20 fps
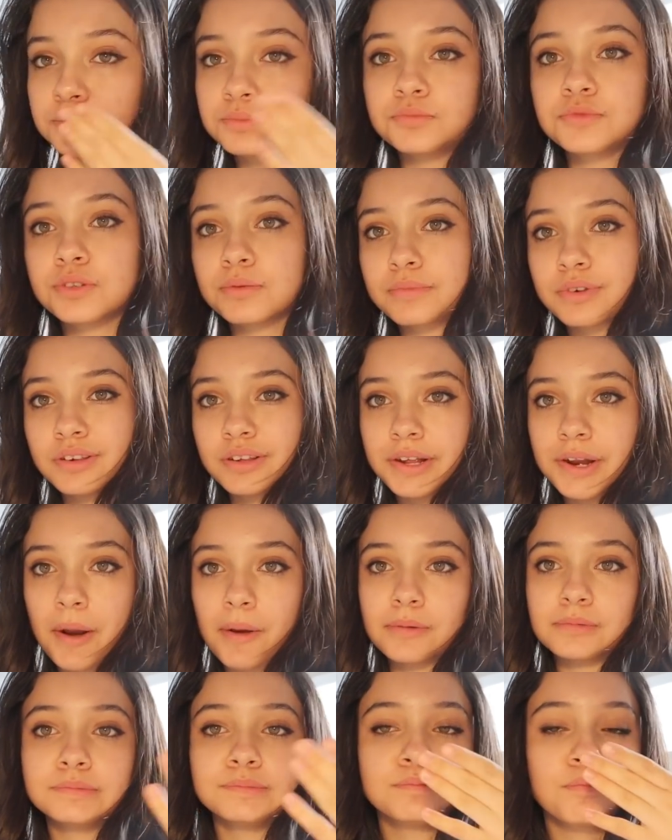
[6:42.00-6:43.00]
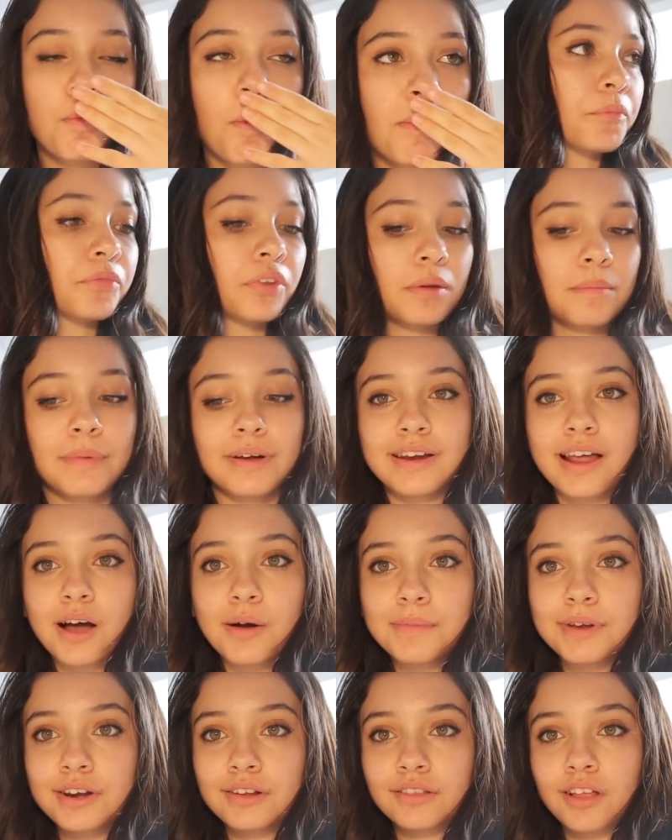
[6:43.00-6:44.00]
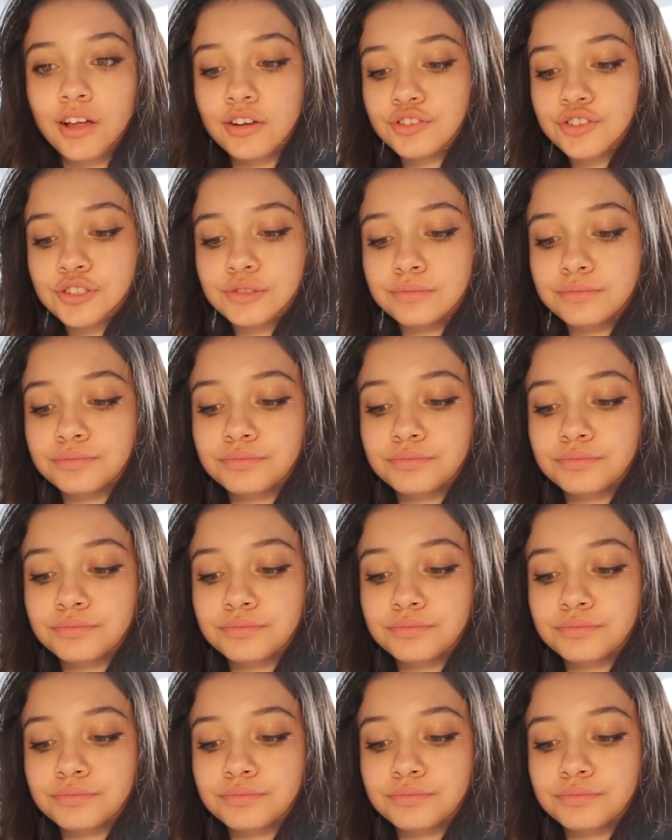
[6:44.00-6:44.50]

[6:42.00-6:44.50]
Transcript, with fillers: some cleaning. But now I'm eating lunch.